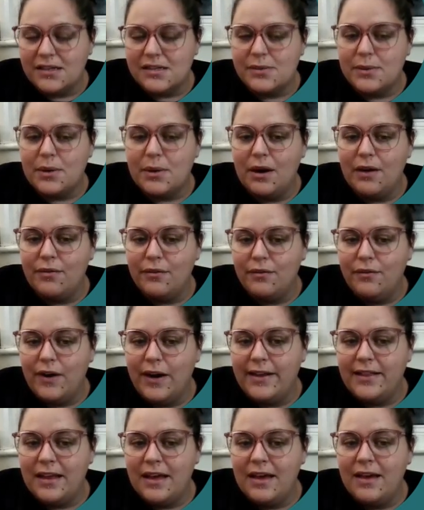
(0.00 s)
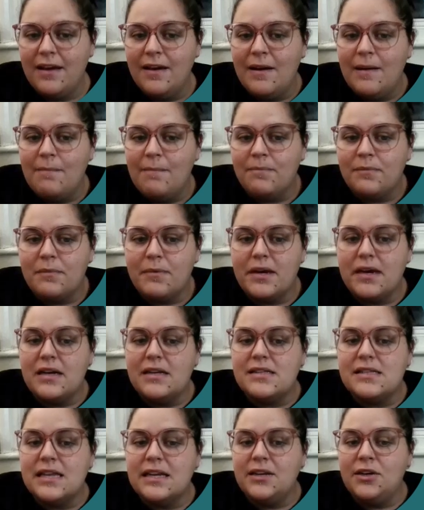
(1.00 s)
So we quite often find that
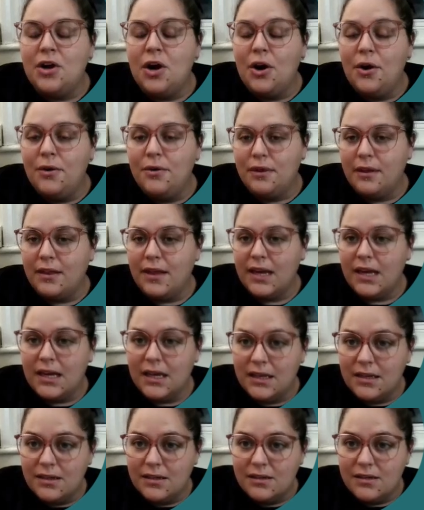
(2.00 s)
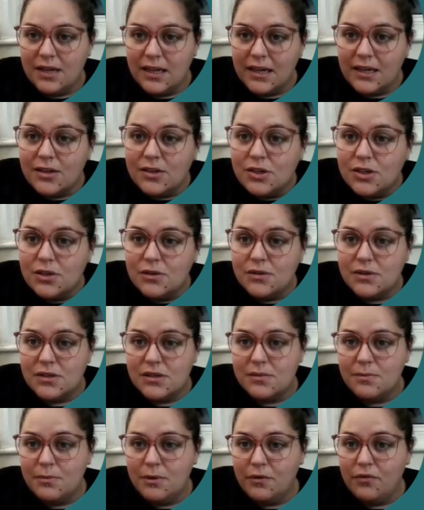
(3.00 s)
because they know that they can choose
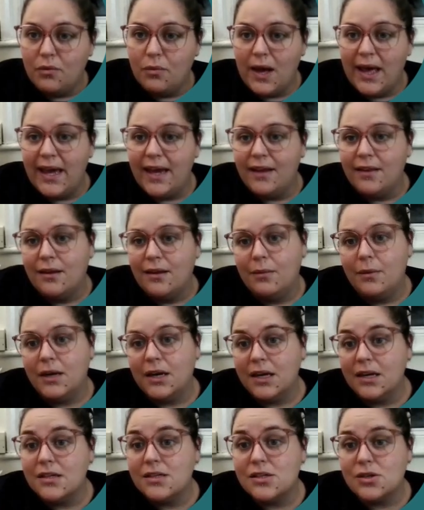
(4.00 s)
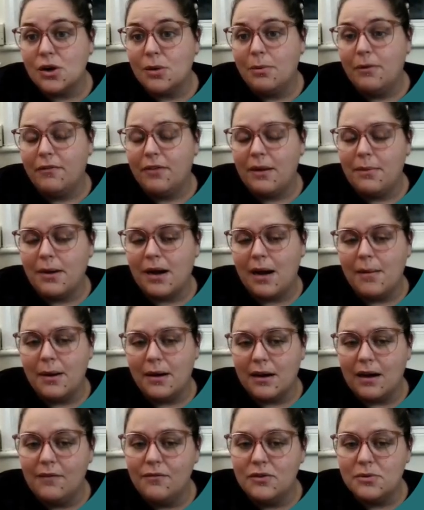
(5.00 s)
to move away and that we're going to stop if they become
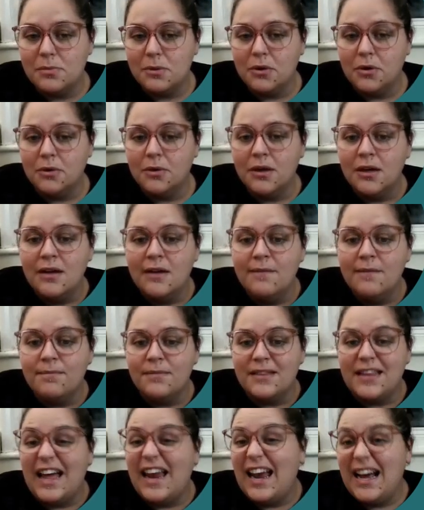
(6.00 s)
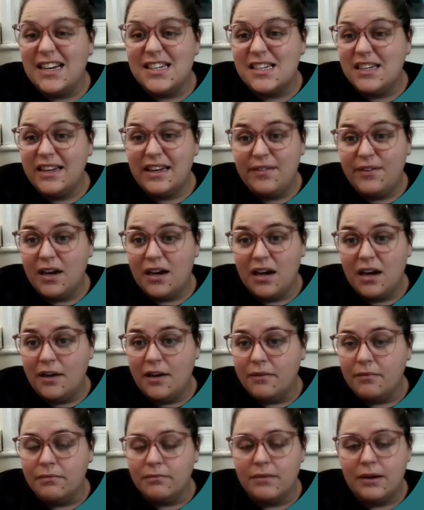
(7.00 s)
uncomfortable, they'll actually give it a
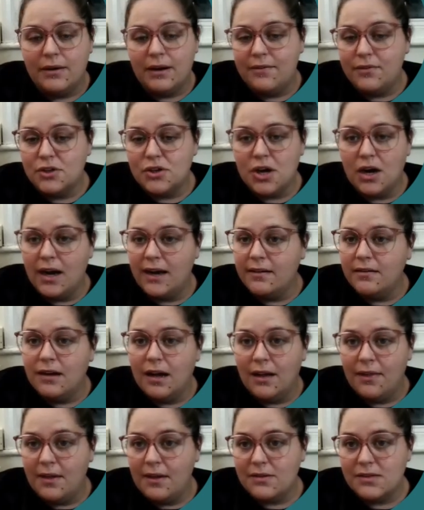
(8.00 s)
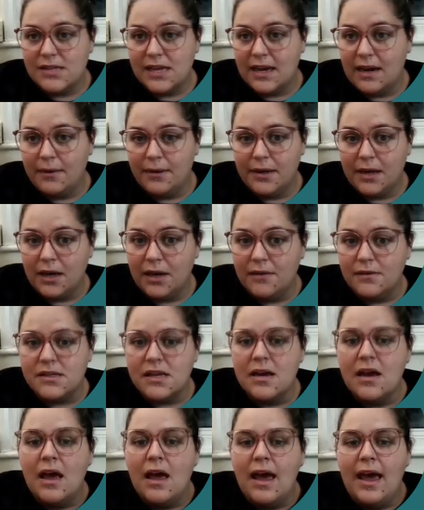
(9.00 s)
go. They'll have a try and they'll see how it goes.
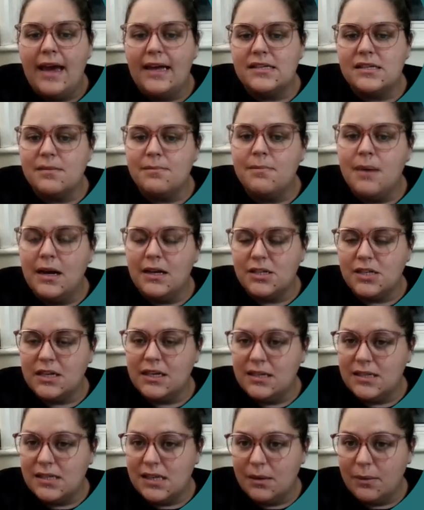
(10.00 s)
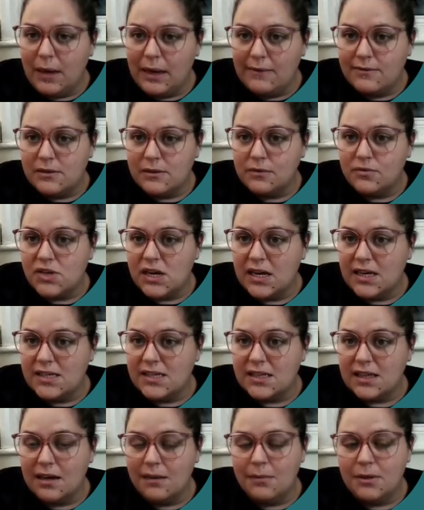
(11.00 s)
It's a much easier way of sort of
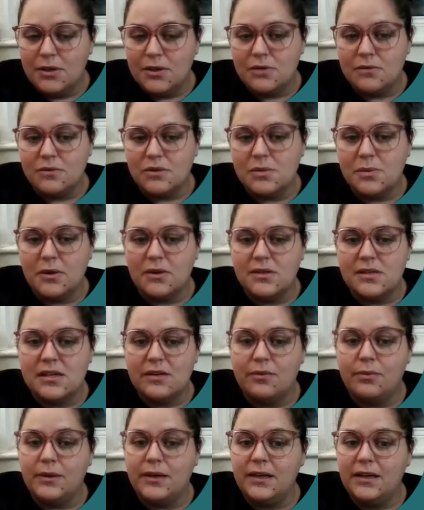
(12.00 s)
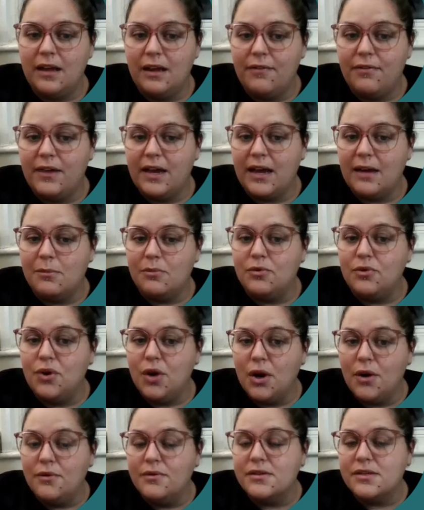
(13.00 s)
changing that emotional response if the animal
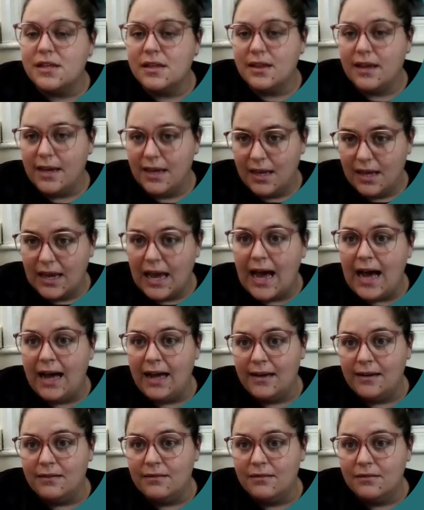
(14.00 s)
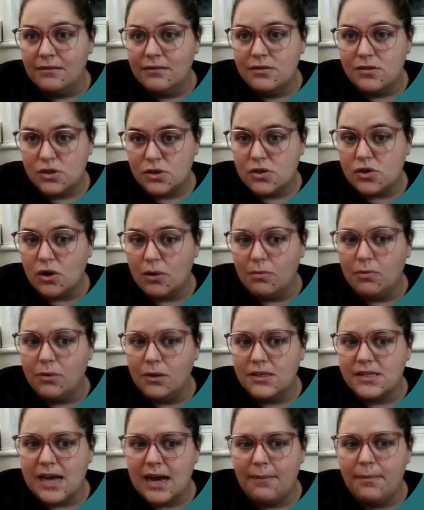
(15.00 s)
knows that they can stop
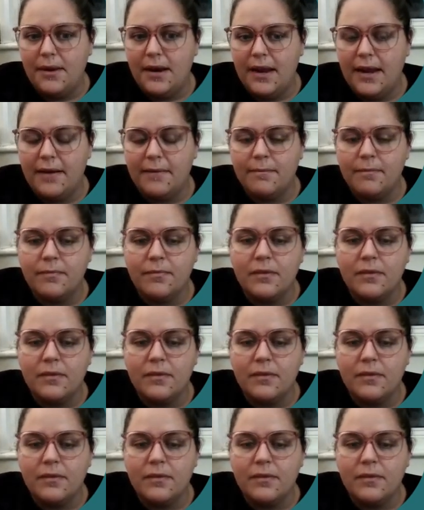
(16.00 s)
what's happening.